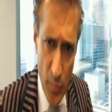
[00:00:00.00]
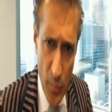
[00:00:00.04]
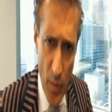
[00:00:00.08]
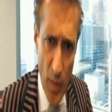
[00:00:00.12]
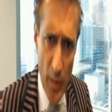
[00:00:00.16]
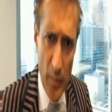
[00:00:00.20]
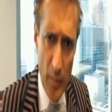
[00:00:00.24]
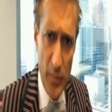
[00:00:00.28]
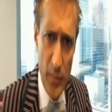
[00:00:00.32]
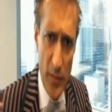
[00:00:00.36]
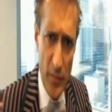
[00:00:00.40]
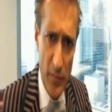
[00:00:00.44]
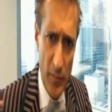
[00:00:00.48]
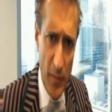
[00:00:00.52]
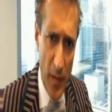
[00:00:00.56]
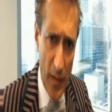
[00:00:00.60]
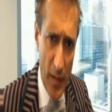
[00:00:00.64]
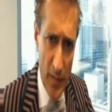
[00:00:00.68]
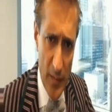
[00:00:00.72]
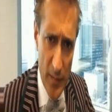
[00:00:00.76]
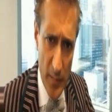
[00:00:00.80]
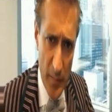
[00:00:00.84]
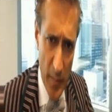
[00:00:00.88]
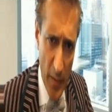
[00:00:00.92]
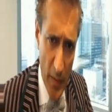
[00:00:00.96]
prompt
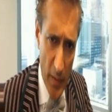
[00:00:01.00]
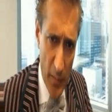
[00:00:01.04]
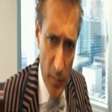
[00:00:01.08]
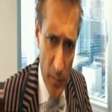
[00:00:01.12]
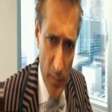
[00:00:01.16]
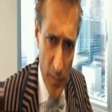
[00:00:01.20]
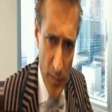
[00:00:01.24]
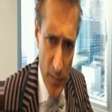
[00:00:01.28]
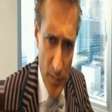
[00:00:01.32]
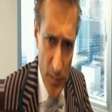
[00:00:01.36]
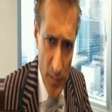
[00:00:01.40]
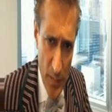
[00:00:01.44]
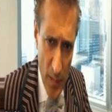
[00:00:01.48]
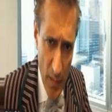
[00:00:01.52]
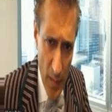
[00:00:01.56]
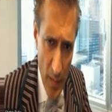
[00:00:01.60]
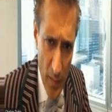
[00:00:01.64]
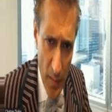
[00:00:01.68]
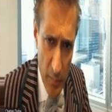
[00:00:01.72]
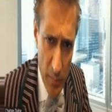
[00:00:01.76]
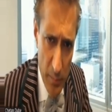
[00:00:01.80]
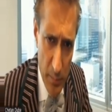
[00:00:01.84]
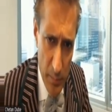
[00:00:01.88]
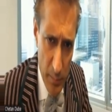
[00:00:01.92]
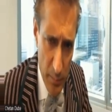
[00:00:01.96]
advice about which
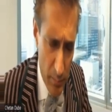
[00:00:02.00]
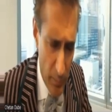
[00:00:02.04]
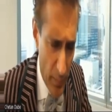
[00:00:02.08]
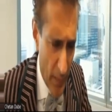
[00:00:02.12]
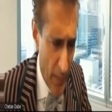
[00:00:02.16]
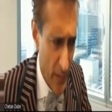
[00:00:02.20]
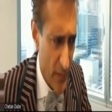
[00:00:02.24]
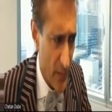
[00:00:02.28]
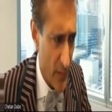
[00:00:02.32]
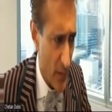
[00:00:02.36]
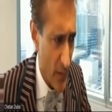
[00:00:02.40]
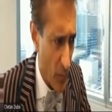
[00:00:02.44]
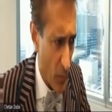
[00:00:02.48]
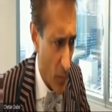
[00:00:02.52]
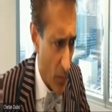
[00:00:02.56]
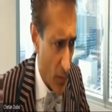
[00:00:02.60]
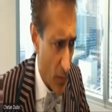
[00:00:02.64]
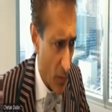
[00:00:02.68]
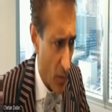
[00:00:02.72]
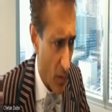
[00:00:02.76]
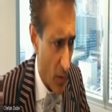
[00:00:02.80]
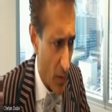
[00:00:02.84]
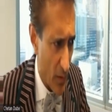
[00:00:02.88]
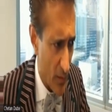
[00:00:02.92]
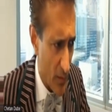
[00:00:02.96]
bets and
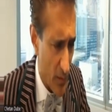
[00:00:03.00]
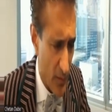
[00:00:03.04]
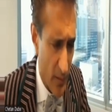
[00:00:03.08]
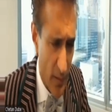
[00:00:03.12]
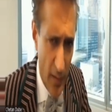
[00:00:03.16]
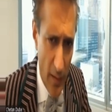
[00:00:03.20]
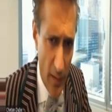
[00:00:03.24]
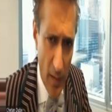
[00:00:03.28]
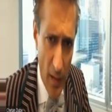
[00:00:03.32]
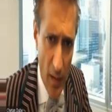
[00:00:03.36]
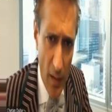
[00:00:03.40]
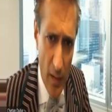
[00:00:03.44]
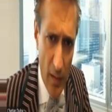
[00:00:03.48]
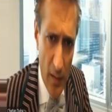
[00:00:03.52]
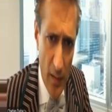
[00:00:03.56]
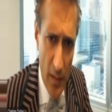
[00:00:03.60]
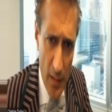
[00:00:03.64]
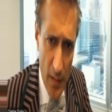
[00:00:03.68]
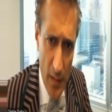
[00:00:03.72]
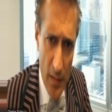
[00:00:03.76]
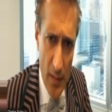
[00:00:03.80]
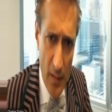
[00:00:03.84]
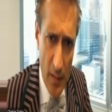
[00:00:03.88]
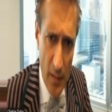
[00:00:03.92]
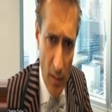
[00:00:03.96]
what odds there are,
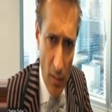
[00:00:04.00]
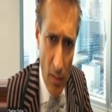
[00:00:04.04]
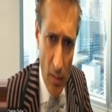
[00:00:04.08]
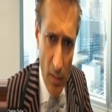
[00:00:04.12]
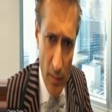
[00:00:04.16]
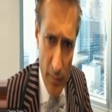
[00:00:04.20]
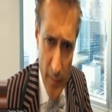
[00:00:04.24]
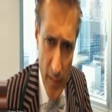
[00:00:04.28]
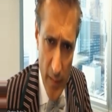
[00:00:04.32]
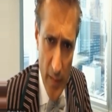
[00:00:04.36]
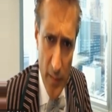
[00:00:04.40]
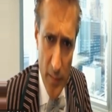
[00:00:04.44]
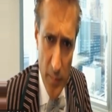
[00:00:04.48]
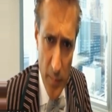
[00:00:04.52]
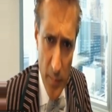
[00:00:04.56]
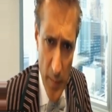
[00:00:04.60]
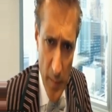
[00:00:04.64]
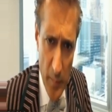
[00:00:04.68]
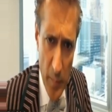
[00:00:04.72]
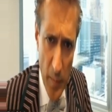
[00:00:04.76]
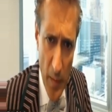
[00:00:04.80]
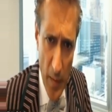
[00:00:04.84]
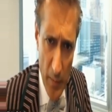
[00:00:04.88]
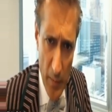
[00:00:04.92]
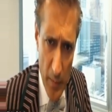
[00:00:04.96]
all of that is
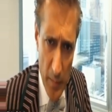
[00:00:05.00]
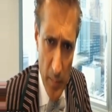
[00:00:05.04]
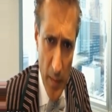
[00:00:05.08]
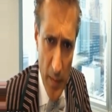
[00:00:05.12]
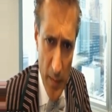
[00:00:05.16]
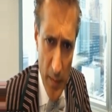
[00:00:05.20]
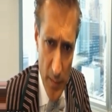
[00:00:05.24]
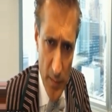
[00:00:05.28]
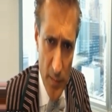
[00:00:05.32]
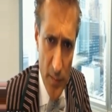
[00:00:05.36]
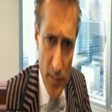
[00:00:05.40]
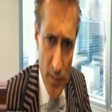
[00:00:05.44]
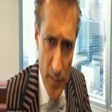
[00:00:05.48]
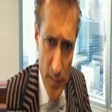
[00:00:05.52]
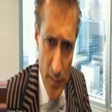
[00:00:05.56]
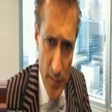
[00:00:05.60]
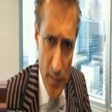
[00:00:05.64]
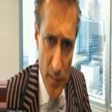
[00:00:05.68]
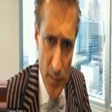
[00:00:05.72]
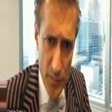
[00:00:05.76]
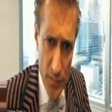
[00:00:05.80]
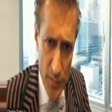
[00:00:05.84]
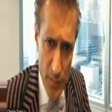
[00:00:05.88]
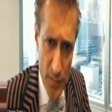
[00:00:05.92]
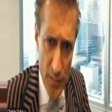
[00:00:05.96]
being powered by digital
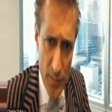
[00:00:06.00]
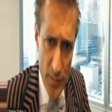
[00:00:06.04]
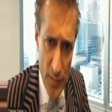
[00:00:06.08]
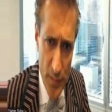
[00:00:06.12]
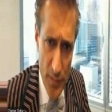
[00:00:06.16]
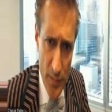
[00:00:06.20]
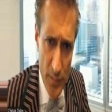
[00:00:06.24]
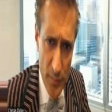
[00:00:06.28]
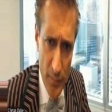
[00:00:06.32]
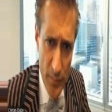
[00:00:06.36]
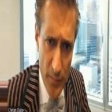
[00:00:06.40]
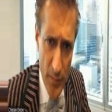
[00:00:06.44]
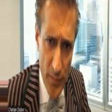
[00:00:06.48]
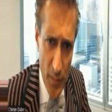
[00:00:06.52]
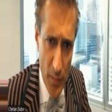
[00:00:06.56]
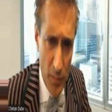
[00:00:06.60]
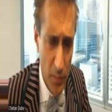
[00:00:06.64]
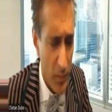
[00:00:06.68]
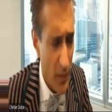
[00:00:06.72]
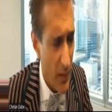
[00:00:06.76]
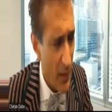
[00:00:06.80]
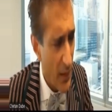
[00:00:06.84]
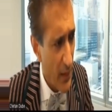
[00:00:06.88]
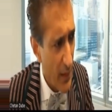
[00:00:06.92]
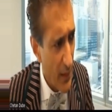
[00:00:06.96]
solutions.
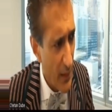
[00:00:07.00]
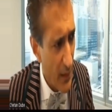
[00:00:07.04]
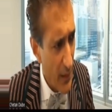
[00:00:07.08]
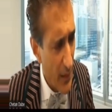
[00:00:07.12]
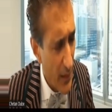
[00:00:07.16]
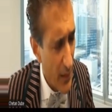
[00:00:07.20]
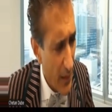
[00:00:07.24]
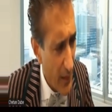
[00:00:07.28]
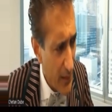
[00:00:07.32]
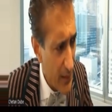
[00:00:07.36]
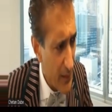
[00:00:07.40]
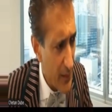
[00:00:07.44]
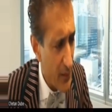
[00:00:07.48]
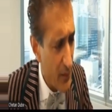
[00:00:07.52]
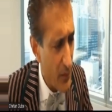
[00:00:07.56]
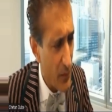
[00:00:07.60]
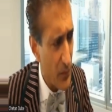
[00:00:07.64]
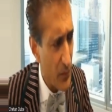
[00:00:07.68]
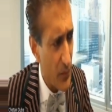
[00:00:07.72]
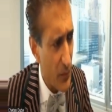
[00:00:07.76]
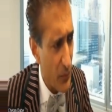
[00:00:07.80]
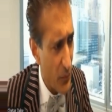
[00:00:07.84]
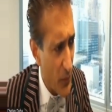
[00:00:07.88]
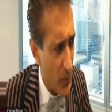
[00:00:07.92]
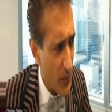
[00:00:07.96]
So
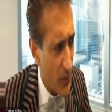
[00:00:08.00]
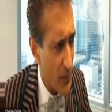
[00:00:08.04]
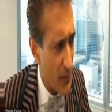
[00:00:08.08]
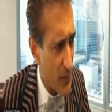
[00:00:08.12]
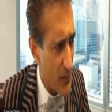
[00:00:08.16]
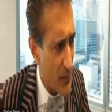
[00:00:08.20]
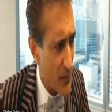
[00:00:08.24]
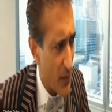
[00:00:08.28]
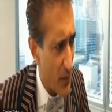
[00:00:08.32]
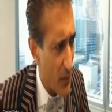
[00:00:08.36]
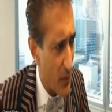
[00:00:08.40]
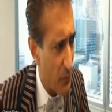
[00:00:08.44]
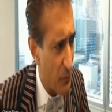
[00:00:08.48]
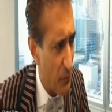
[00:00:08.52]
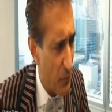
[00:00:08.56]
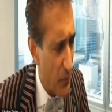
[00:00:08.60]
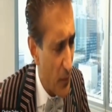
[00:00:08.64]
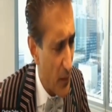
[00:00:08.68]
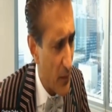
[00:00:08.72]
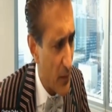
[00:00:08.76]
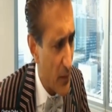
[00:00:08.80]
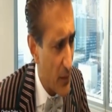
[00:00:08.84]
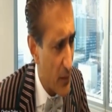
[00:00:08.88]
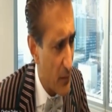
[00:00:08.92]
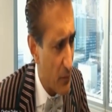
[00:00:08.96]
the verticals are
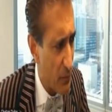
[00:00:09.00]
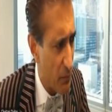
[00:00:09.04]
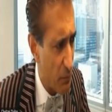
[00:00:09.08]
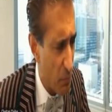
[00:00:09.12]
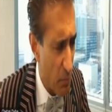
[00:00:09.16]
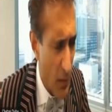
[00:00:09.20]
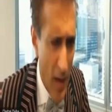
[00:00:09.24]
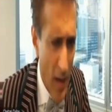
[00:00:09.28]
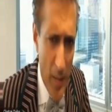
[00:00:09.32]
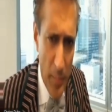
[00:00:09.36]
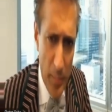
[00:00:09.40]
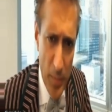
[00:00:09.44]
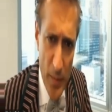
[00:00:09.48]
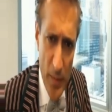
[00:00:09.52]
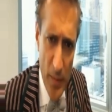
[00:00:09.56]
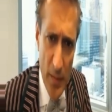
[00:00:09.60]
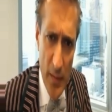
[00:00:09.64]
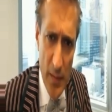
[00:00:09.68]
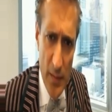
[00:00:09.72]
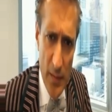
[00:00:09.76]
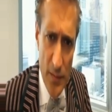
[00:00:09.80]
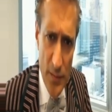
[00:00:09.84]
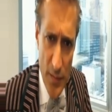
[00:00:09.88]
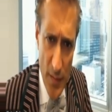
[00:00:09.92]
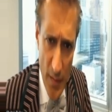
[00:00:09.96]
very
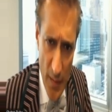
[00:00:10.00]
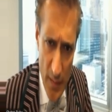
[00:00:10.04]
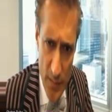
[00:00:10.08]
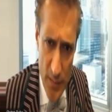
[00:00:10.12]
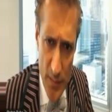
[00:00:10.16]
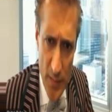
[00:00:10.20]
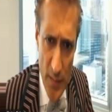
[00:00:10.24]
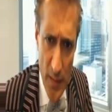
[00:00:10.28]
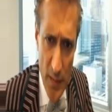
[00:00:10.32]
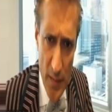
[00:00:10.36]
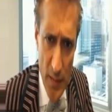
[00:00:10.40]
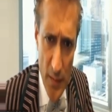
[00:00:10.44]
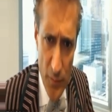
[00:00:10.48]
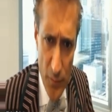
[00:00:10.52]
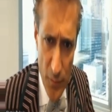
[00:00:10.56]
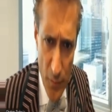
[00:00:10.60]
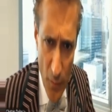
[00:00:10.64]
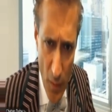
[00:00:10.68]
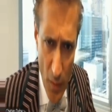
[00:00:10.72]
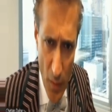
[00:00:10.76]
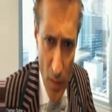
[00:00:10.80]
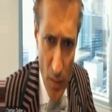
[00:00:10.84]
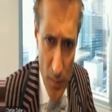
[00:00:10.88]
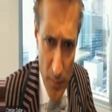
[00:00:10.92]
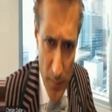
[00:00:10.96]
rapidly changing and
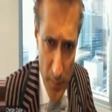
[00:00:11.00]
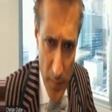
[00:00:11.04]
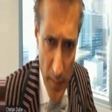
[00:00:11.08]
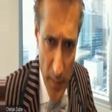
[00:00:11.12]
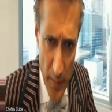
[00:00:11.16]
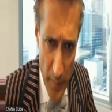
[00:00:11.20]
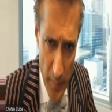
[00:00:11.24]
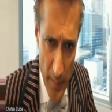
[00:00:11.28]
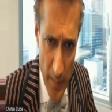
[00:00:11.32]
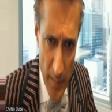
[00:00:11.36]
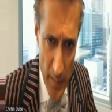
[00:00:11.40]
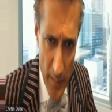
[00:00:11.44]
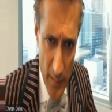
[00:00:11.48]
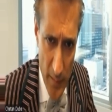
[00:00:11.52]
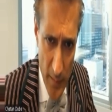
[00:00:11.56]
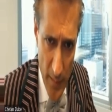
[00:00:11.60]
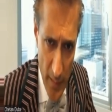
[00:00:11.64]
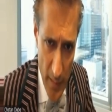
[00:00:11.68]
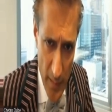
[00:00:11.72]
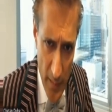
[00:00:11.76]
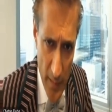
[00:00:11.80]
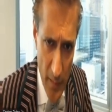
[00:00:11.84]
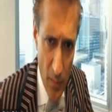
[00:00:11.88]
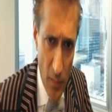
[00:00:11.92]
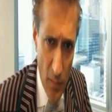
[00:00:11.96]
evolving, we can
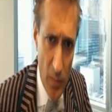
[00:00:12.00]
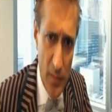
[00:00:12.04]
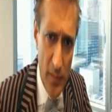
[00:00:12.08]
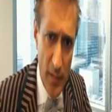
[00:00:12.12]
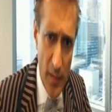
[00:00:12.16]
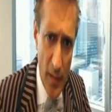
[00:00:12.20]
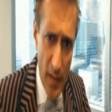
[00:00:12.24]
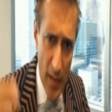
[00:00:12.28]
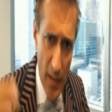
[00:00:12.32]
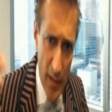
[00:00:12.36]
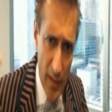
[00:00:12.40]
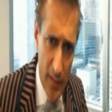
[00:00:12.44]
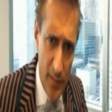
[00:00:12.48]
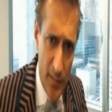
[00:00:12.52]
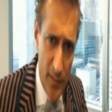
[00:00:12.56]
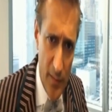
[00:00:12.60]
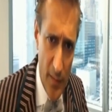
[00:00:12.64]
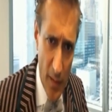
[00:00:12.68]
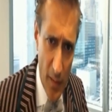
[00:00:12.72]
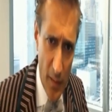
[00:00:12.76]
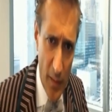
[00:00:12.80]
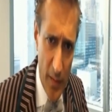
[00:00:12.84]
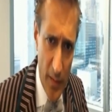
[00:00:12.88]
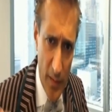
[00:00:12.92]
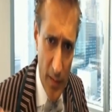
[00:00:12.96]
say. The old guys,
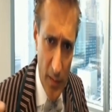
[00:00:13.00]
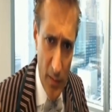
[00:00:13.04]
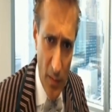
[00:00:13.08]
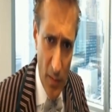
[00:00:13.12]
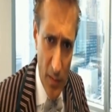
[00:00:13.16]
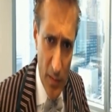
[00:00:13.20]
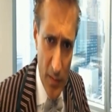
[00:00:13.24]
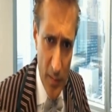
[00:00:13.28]
now I can call